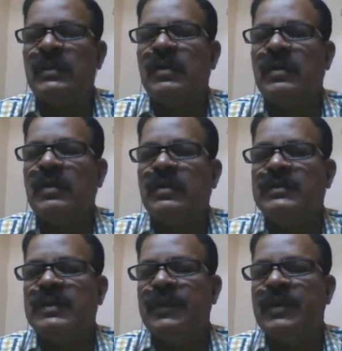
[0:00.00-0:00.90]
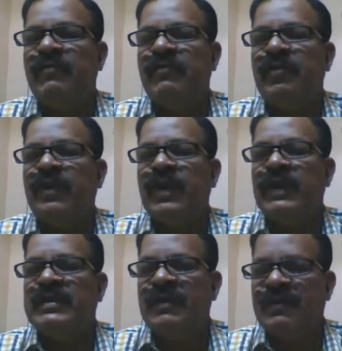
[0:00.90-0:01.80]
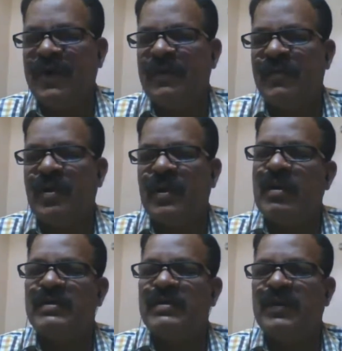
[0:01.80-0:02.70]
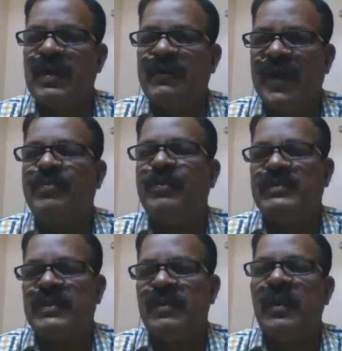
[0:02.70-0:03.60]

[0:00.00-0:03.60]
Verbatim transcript: 74.75 uh, or around 75%.